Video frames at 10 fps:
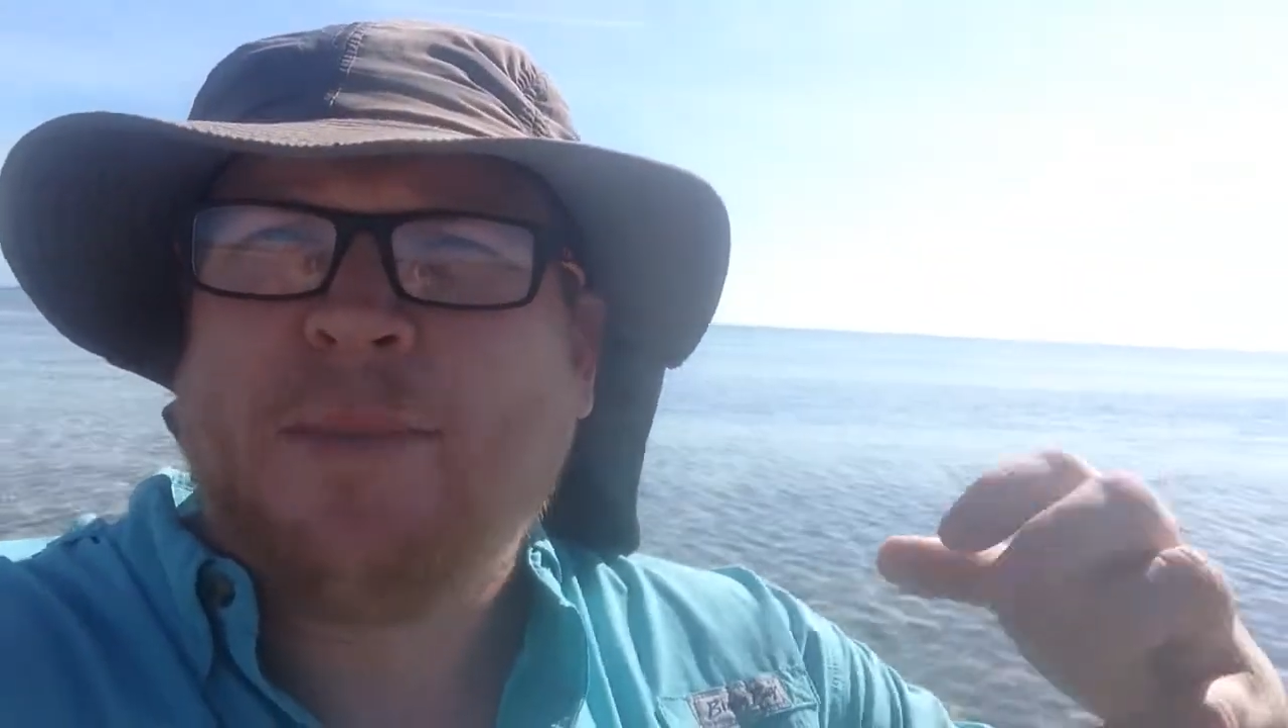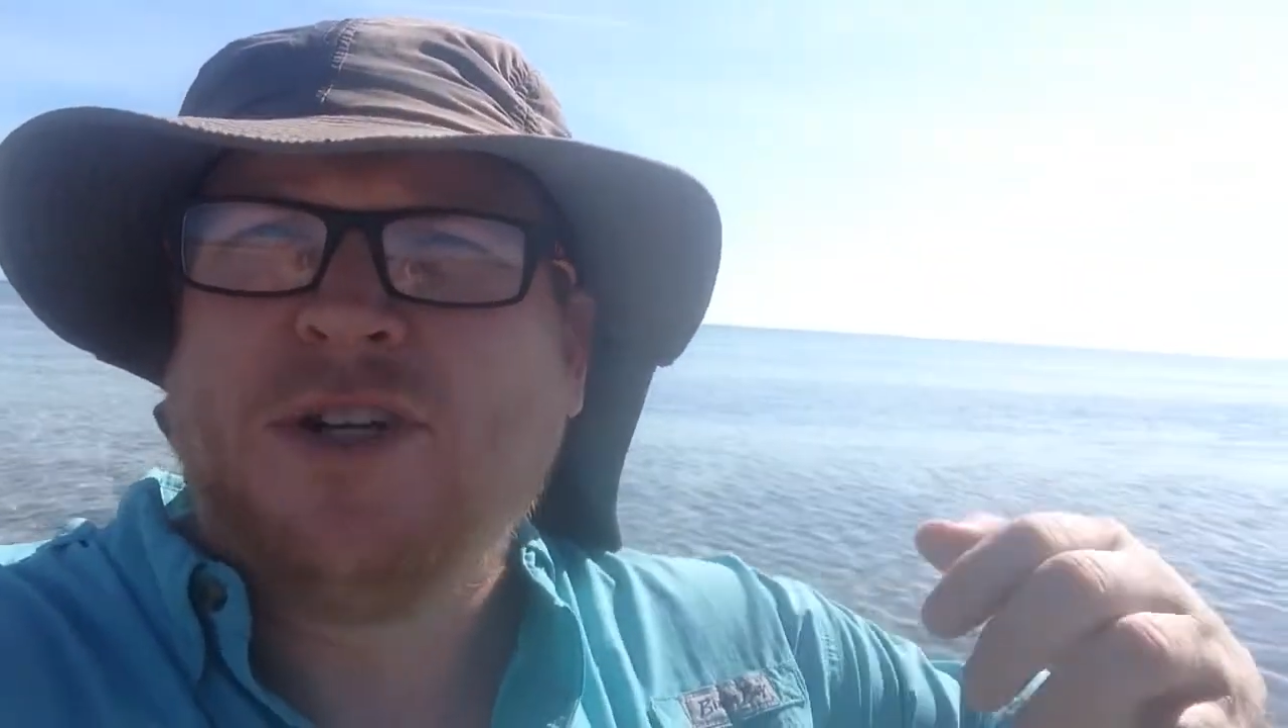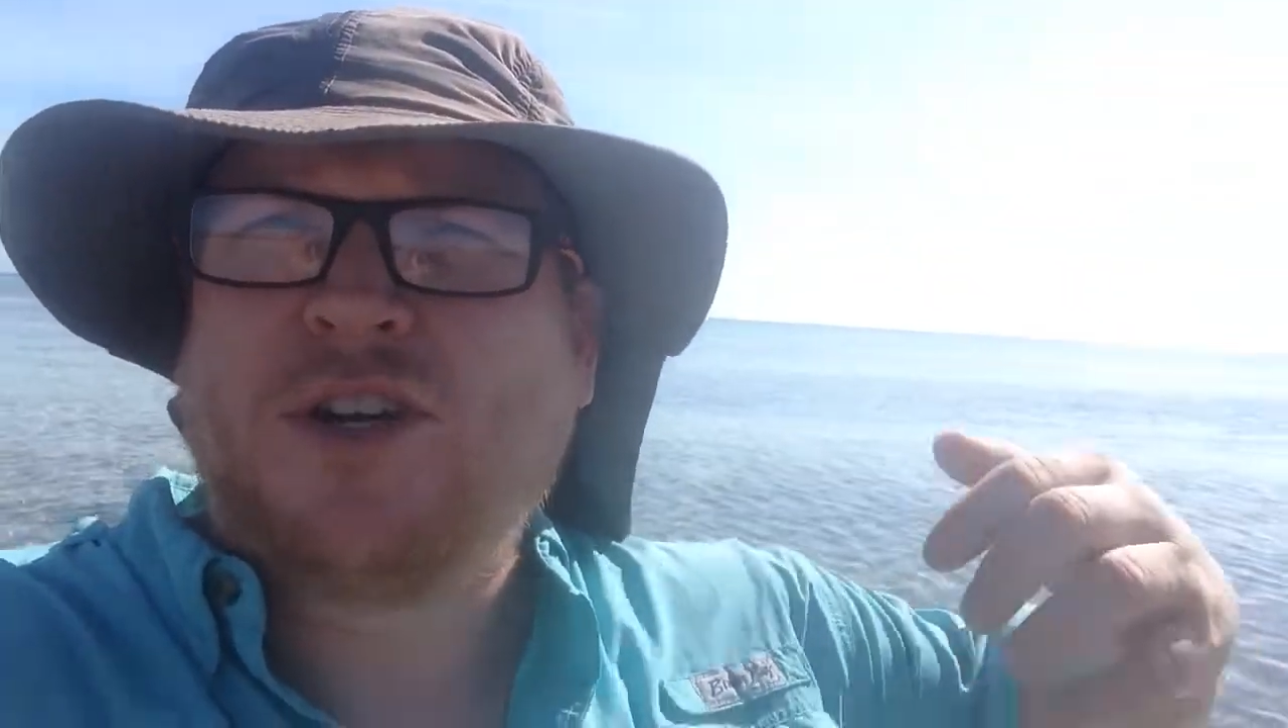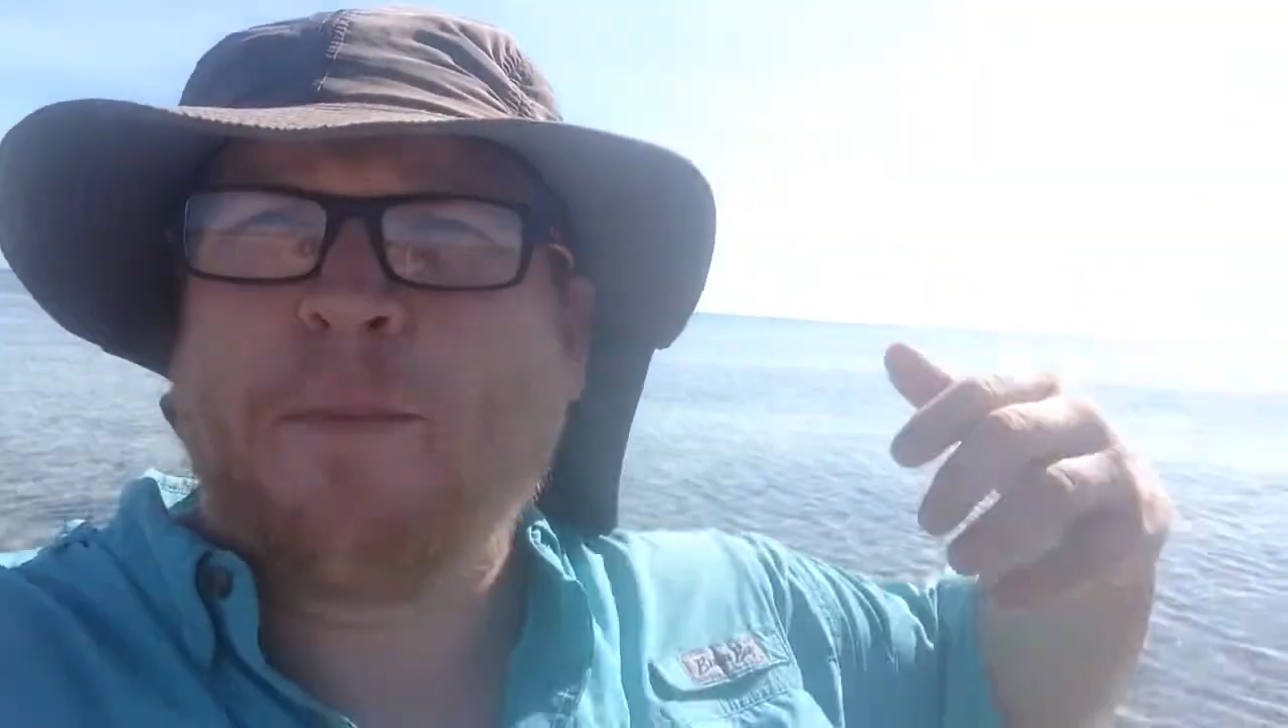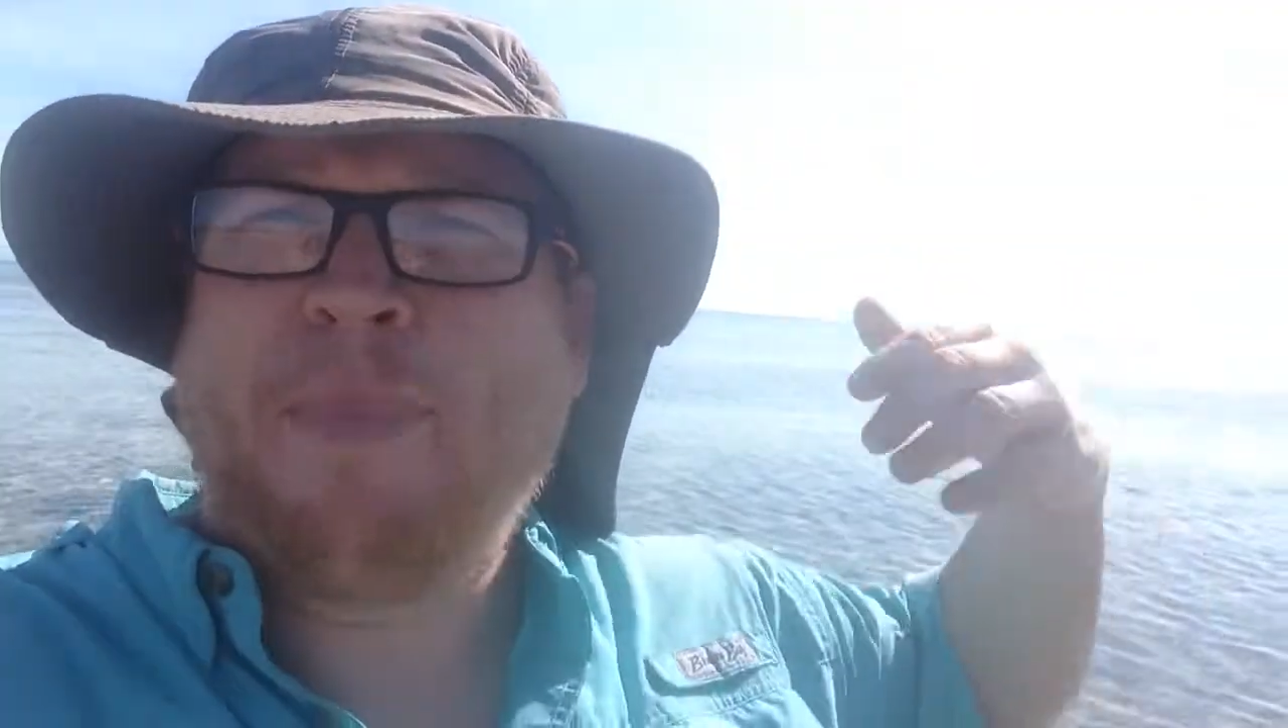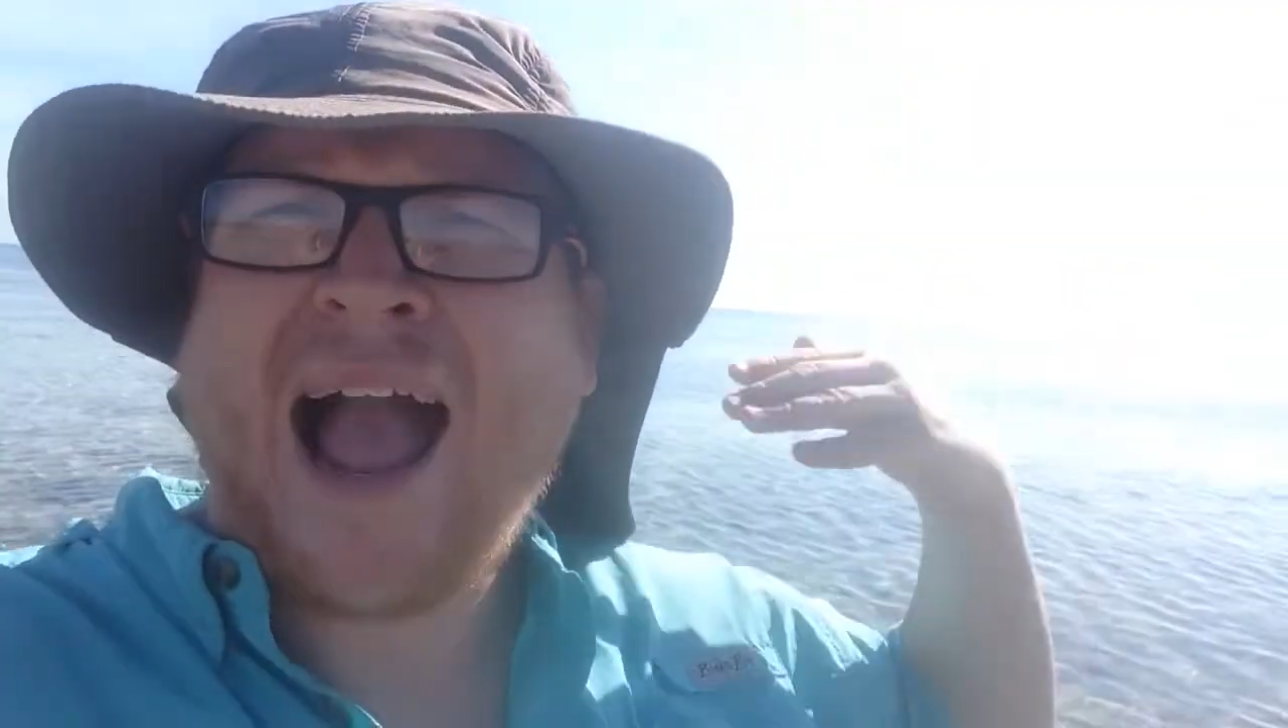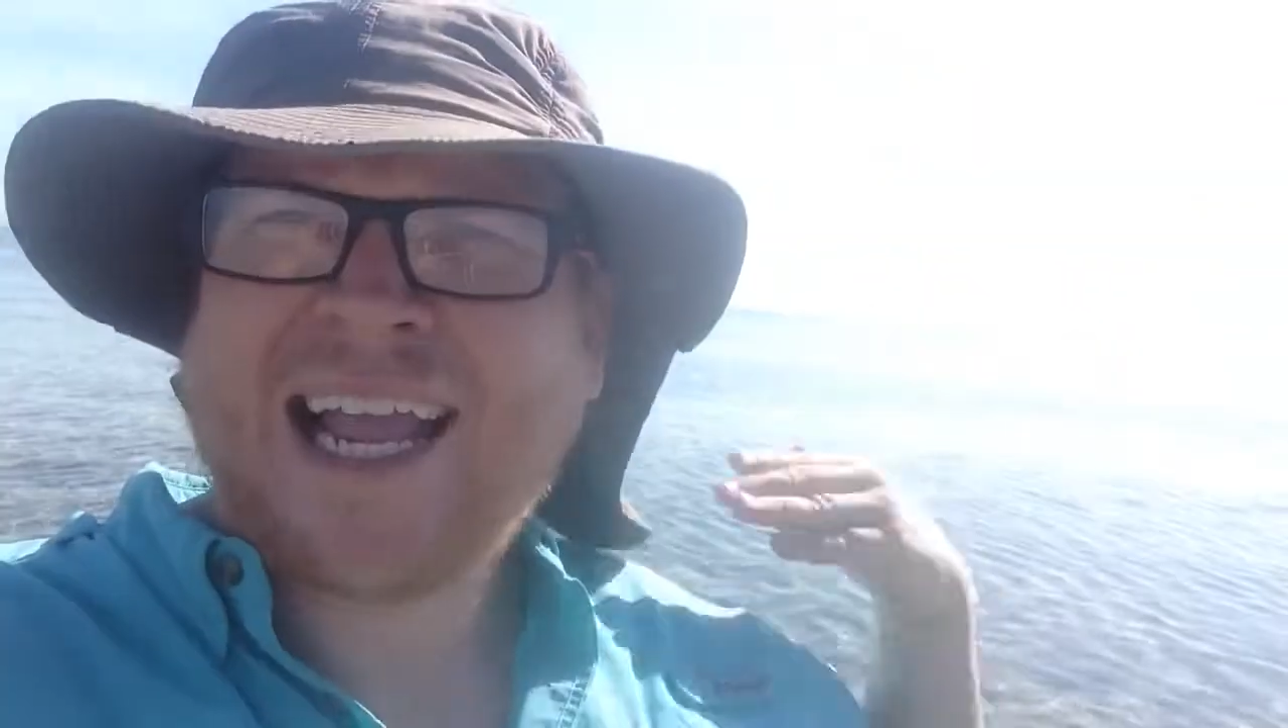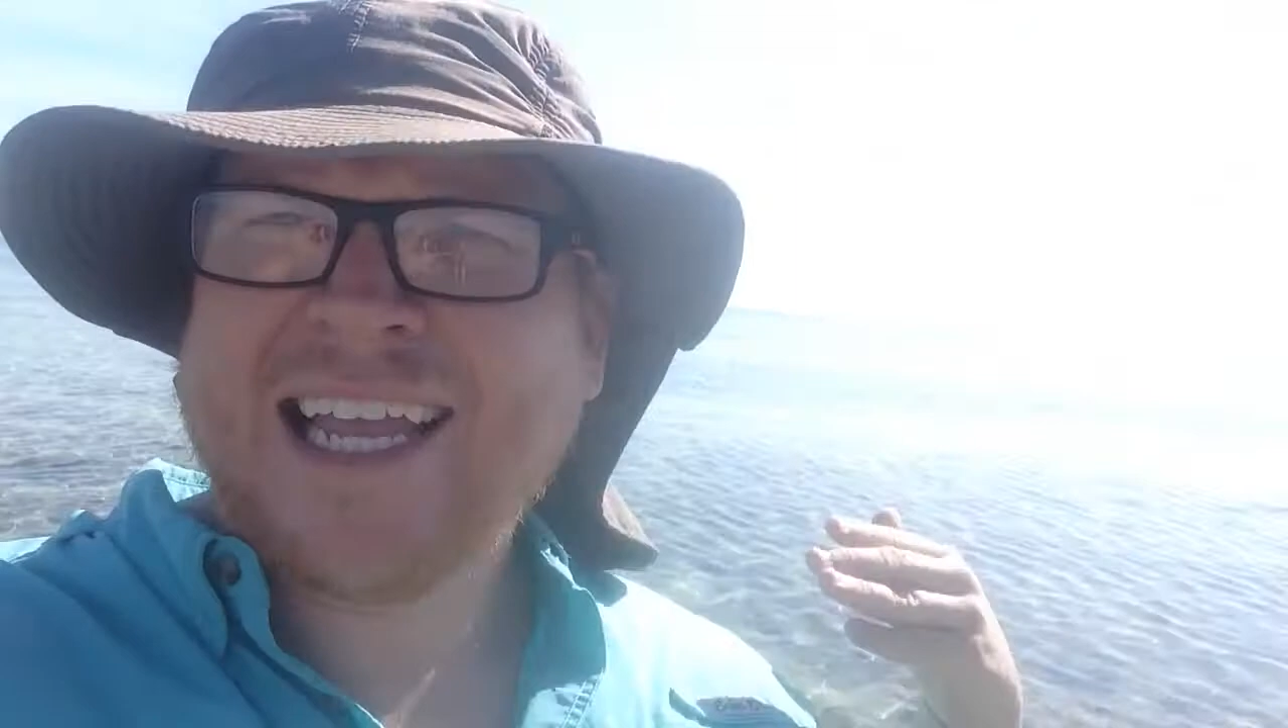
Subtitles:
Put your back